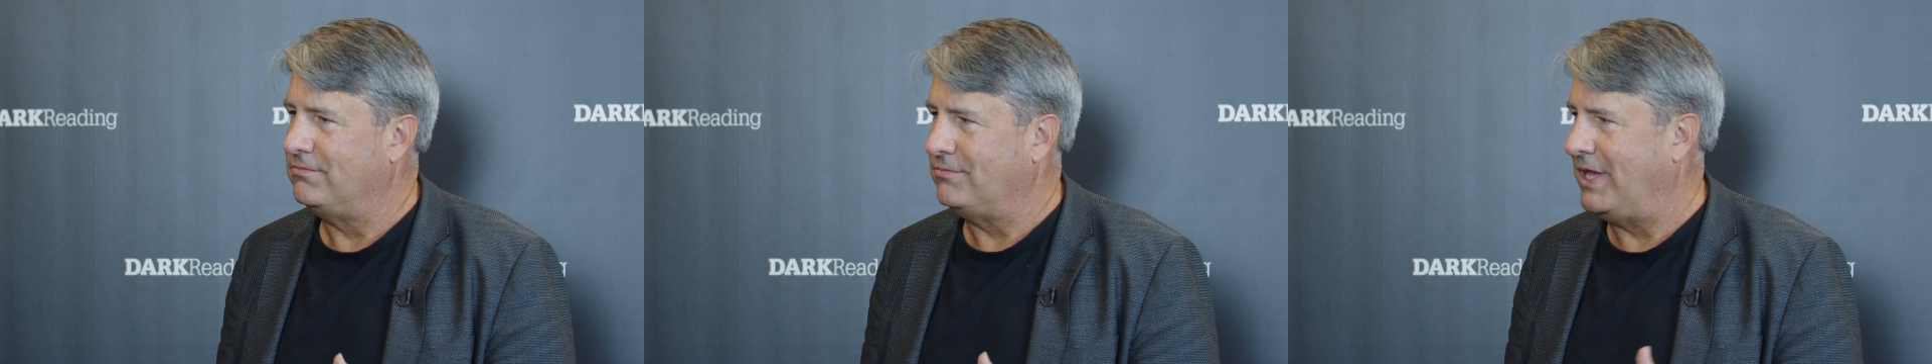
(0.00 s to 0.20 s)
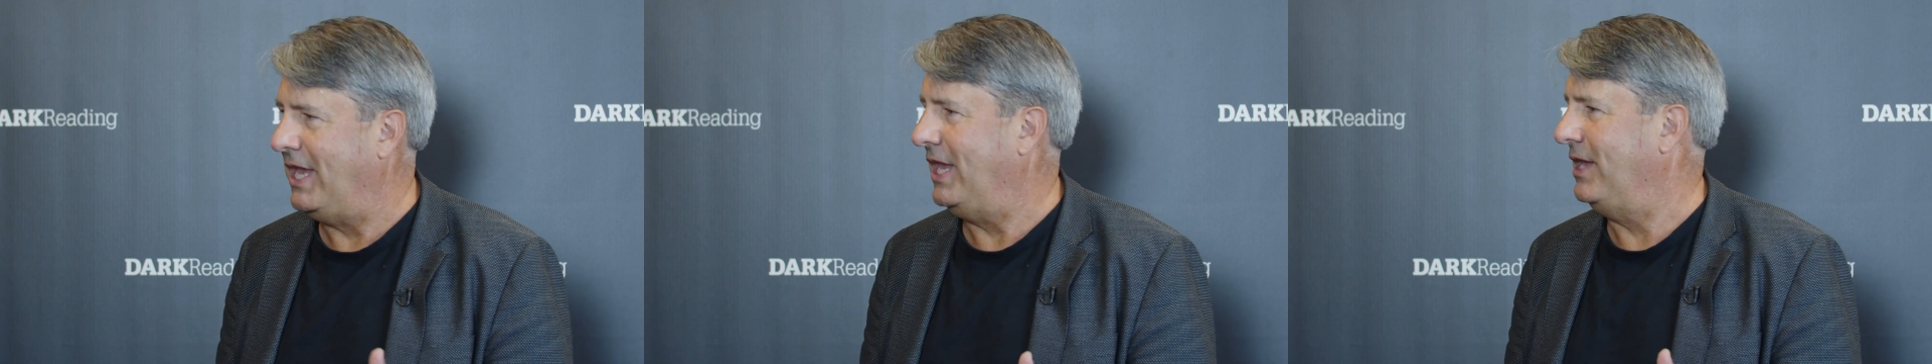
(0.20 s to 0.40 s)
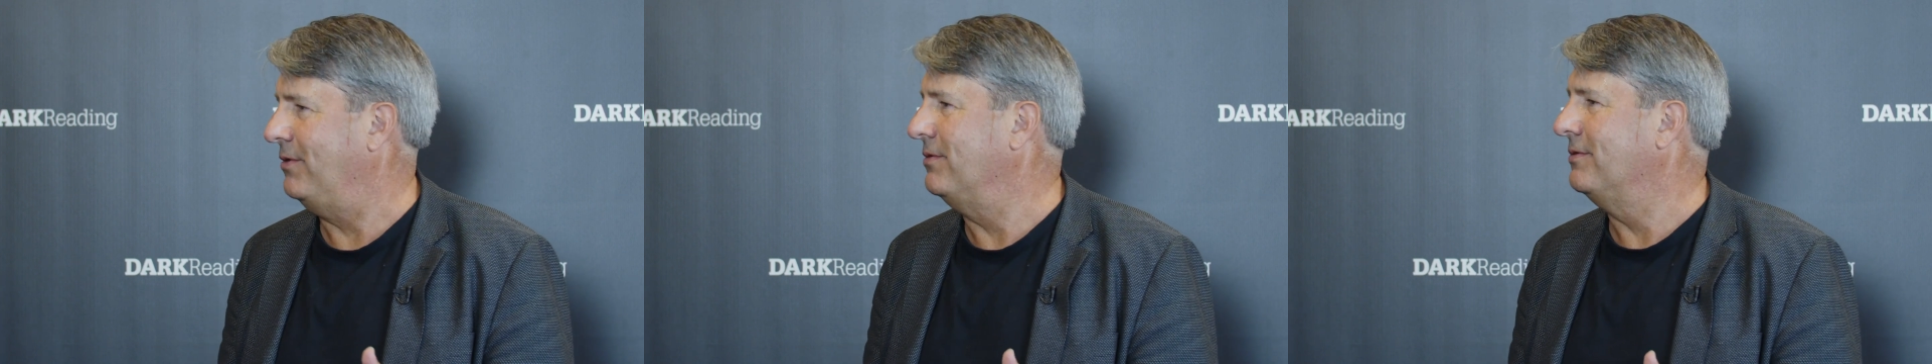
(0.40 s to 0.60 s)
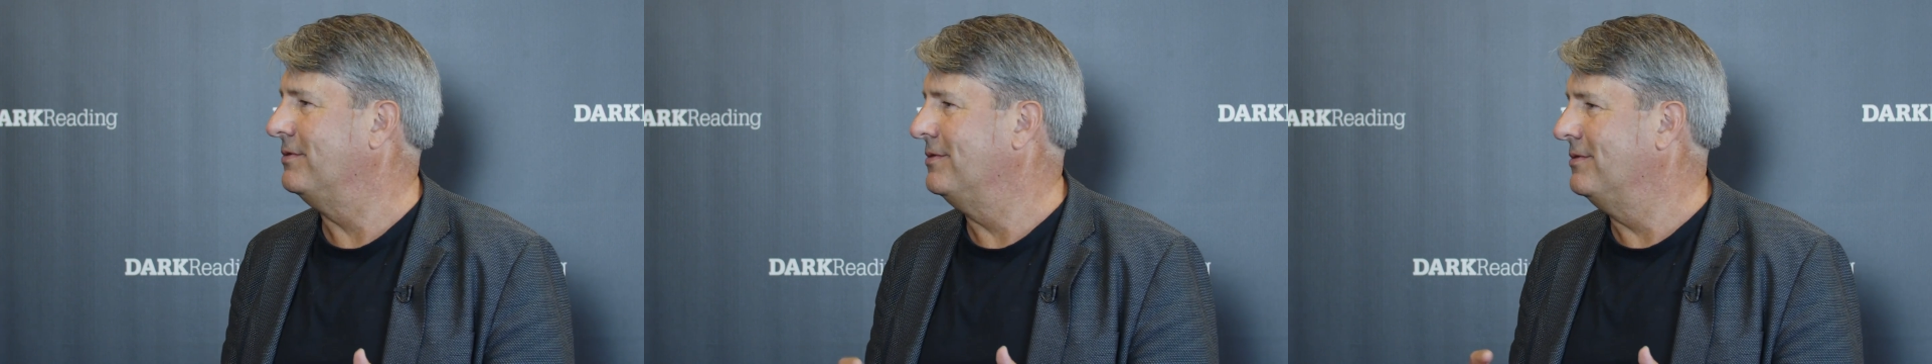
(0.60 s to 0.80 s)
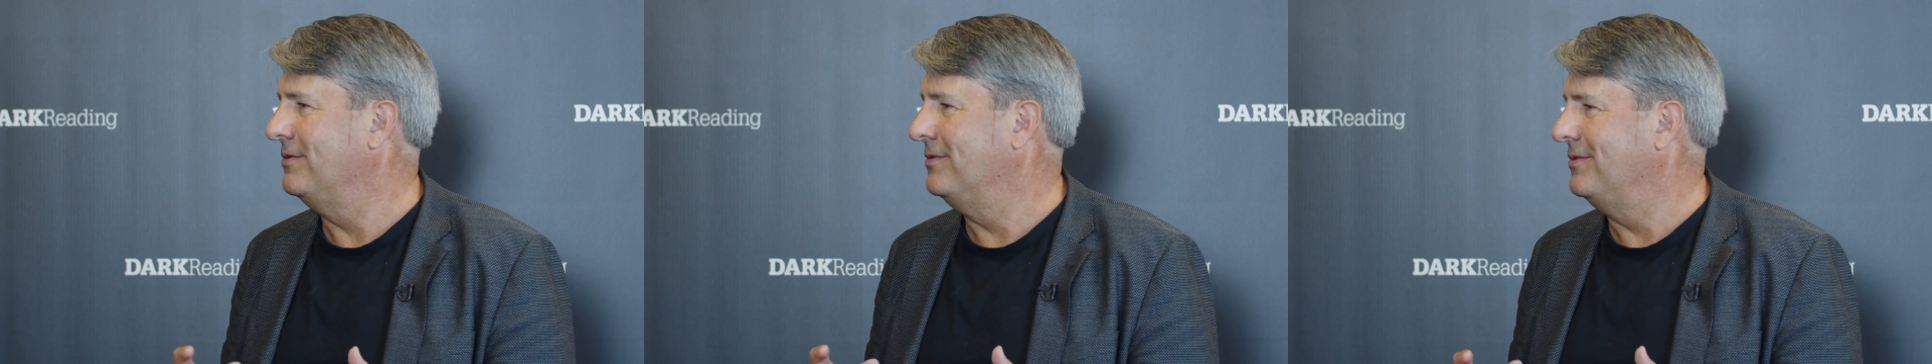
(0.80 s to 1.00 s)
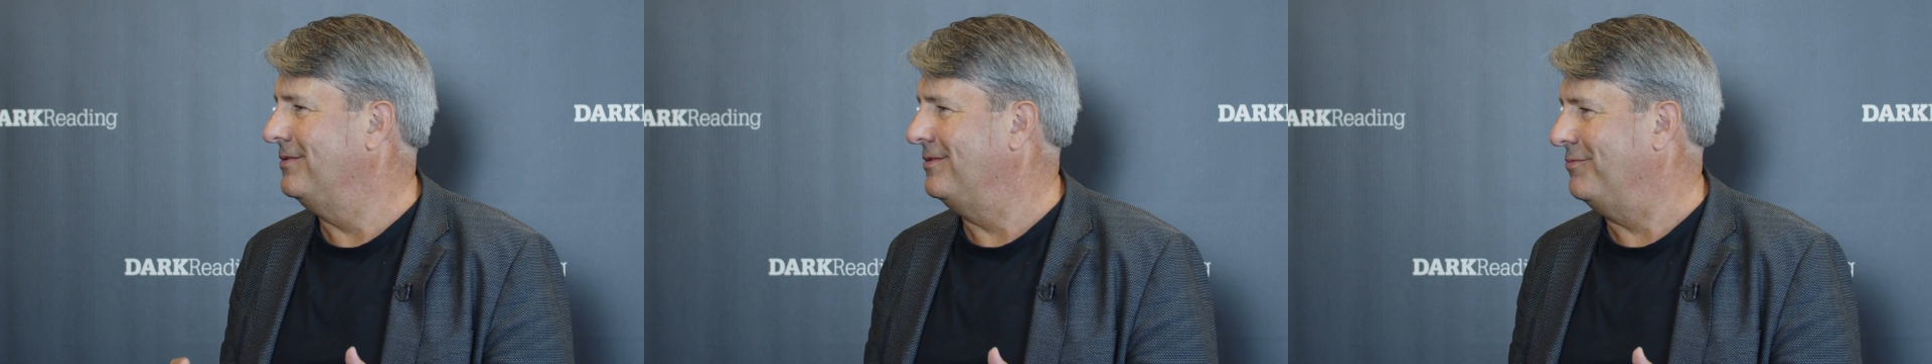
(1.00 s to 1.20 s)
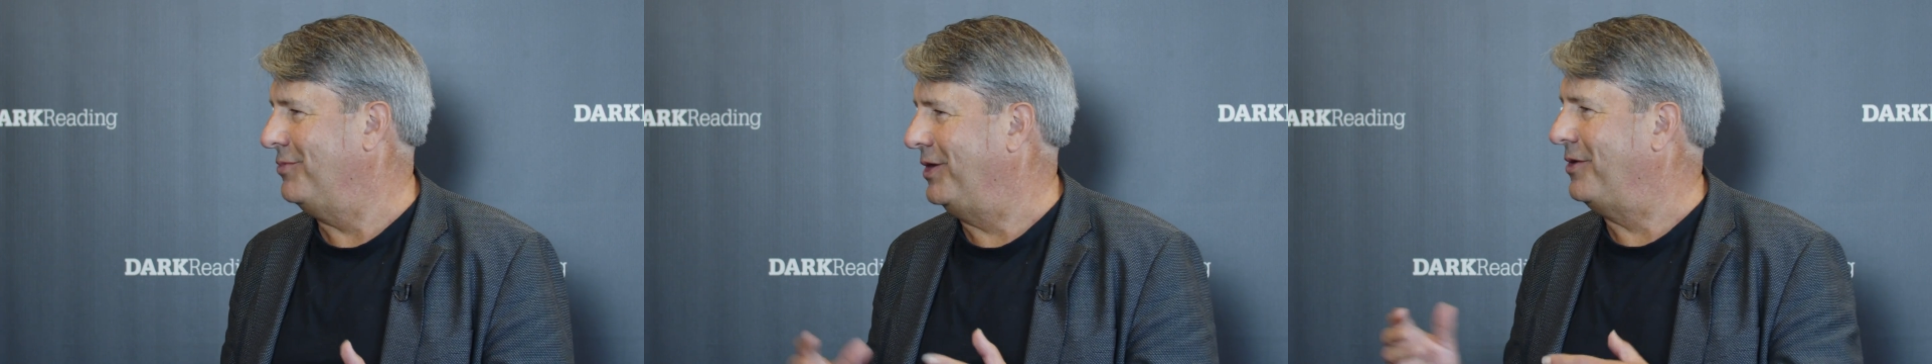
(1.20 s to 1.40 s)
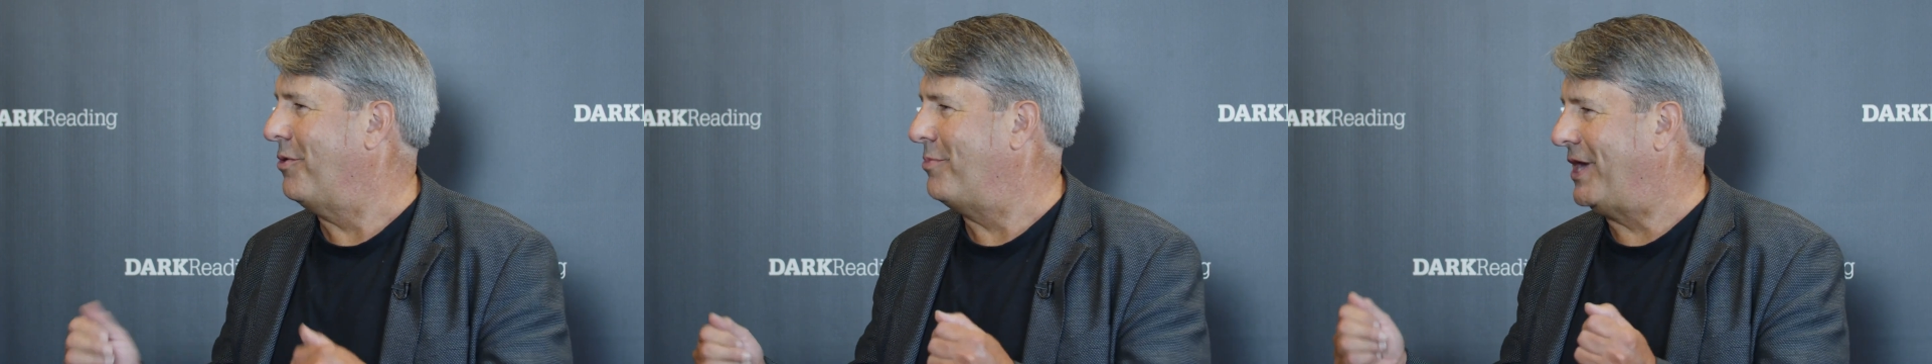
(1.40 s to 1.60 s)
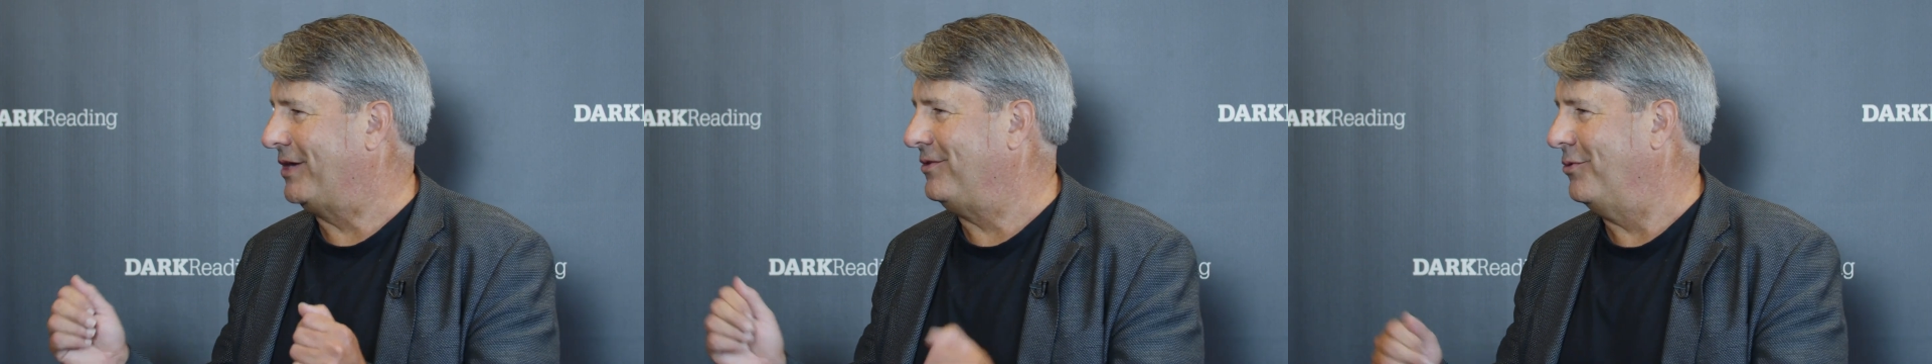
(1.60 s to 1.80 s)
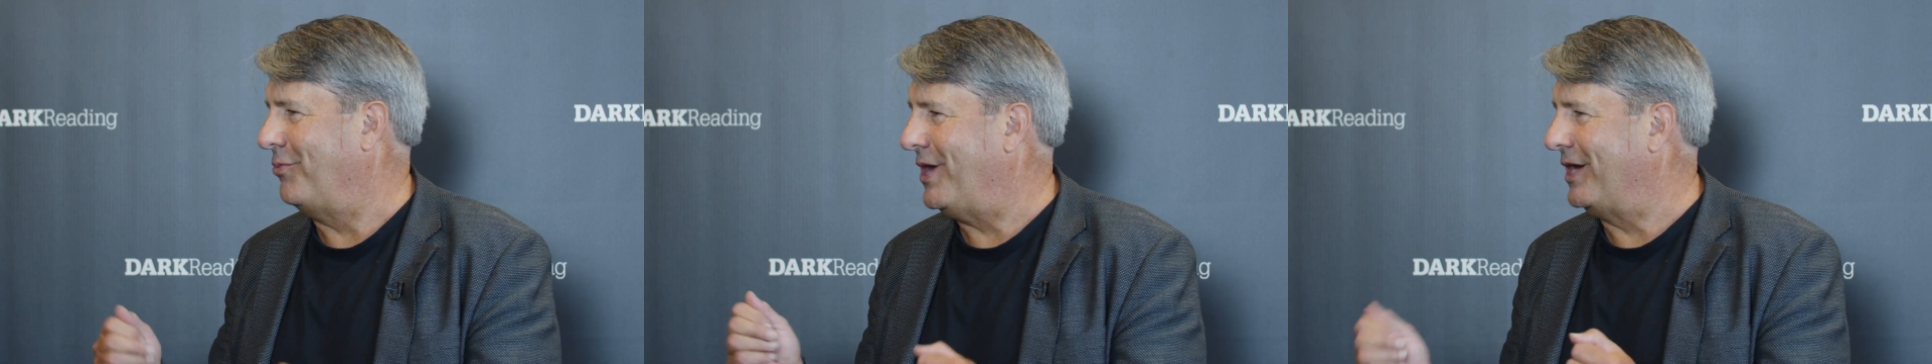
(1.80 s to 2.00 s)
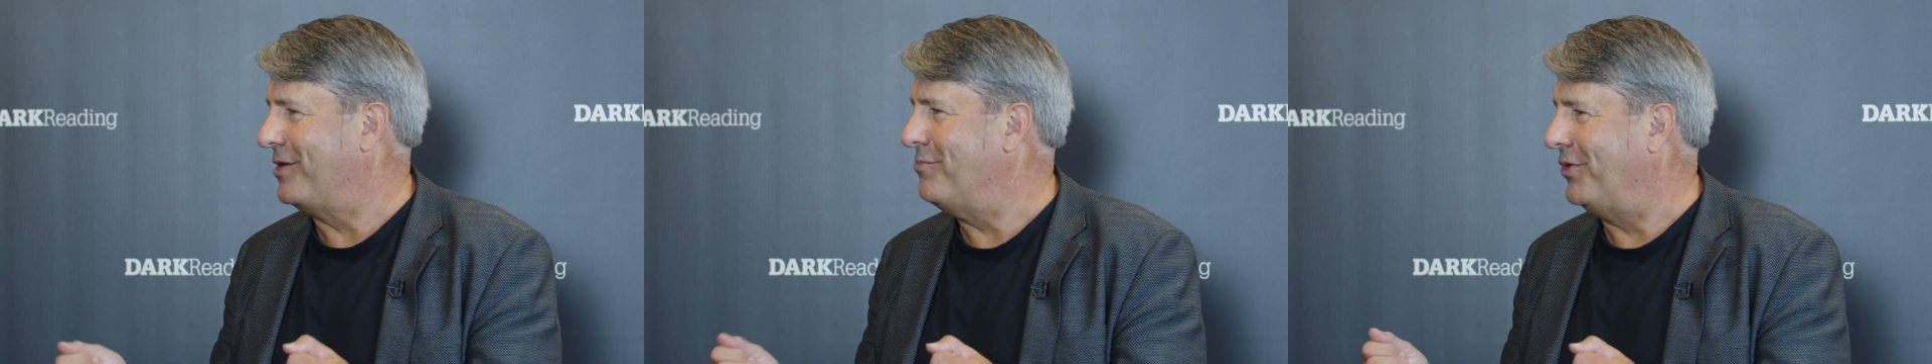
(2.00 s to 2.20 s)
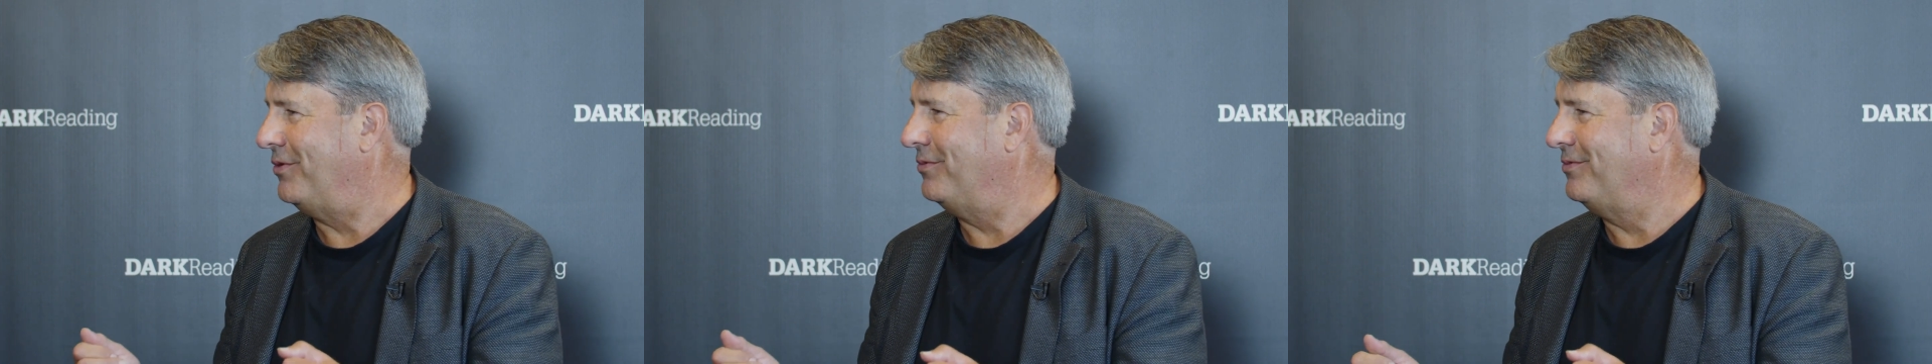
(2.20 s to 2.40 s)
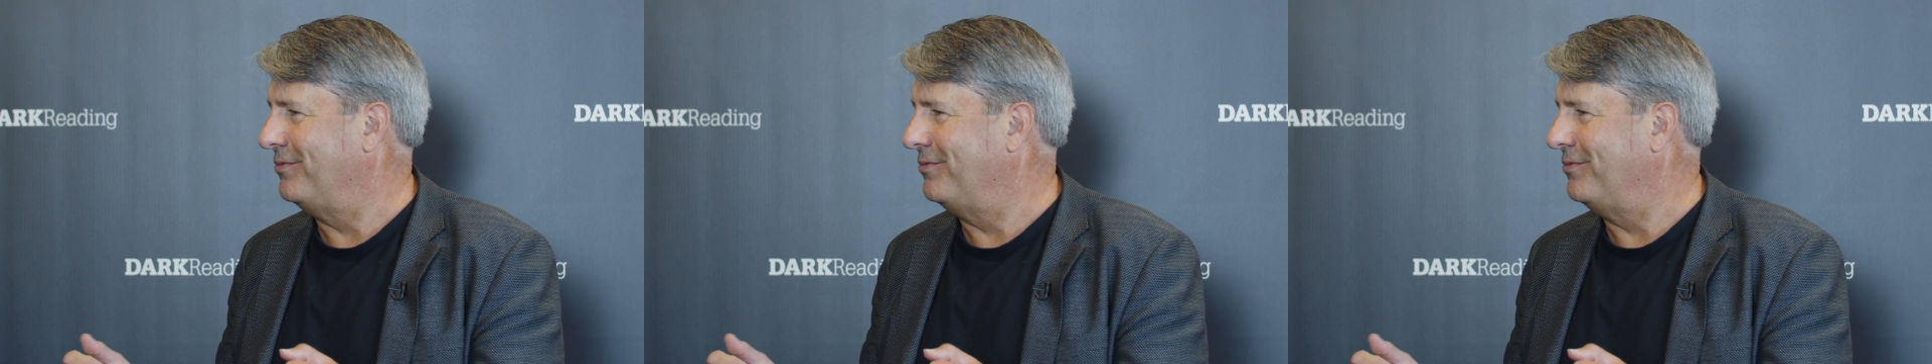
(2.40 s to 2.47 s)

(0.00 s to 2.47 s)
we go back to the whack-a-mole.